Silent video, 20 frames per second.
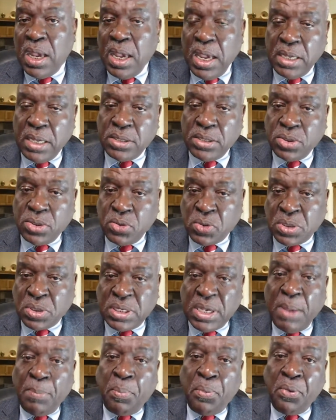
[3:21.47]
is to
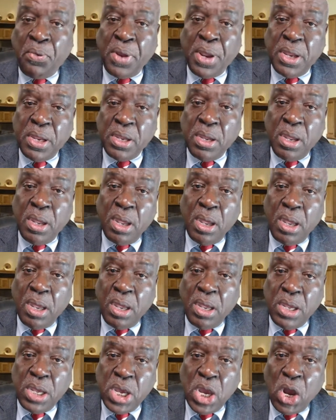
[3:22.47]
separate
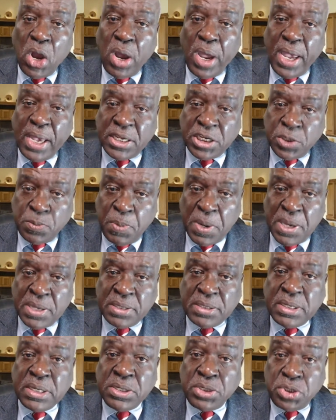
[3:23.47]
your
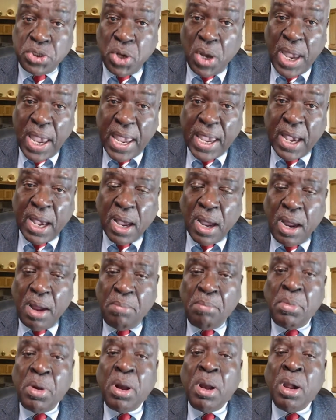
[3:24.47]
expenses, your
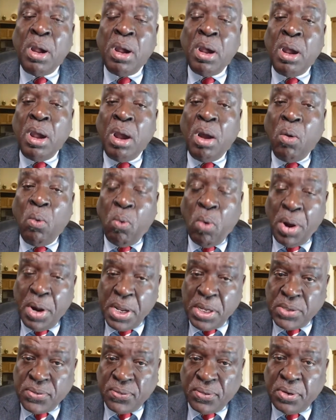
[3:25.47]
income, what
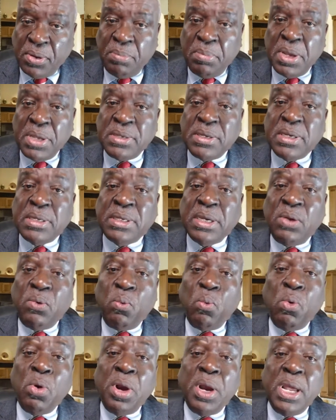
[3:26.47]
is for the business and
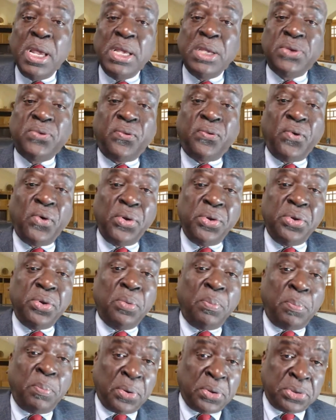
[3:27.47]
what is for you
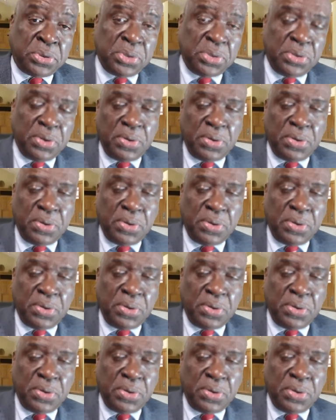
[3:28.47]
personally.